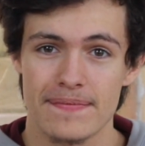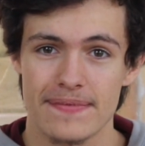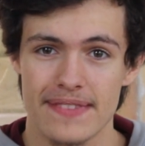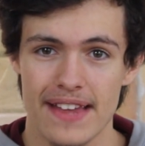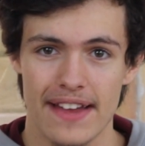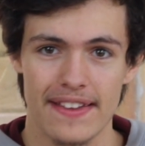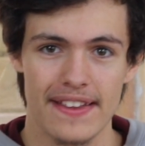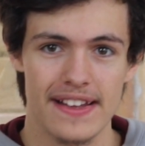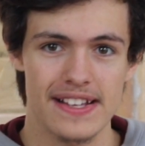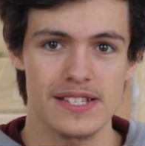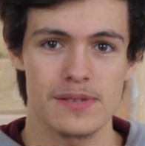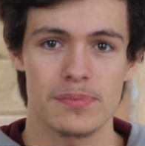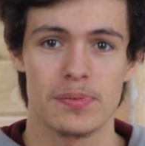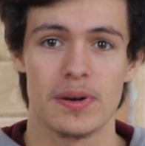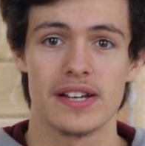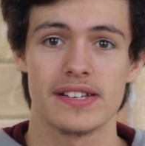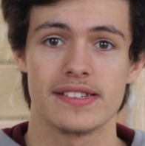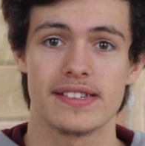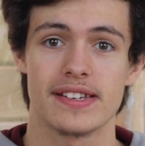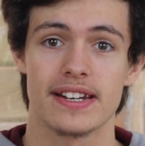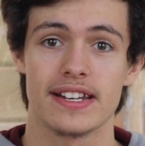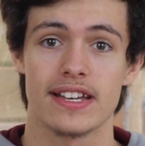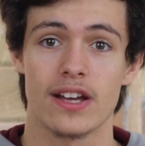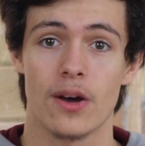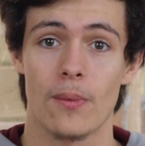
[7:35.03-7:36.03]
Now, that's
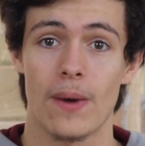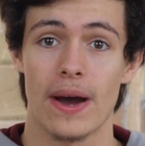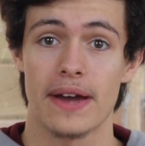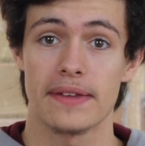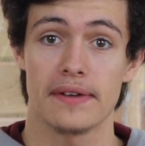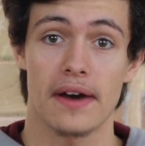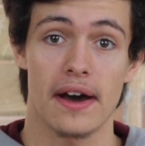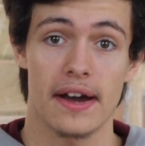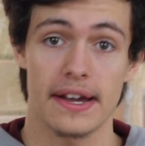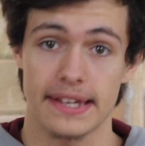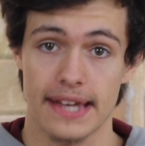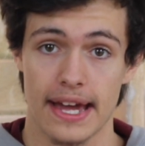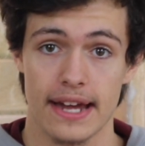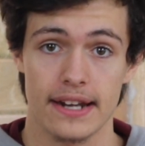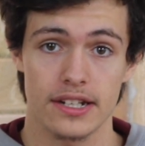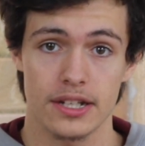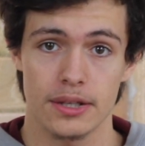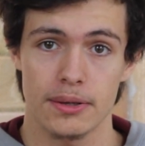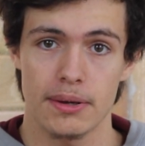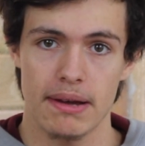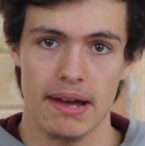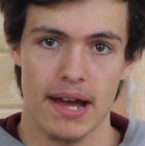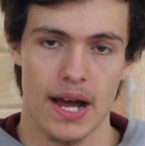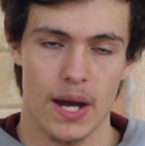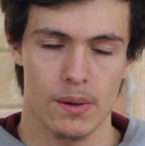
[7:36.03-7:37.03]
personally a way that I can do it.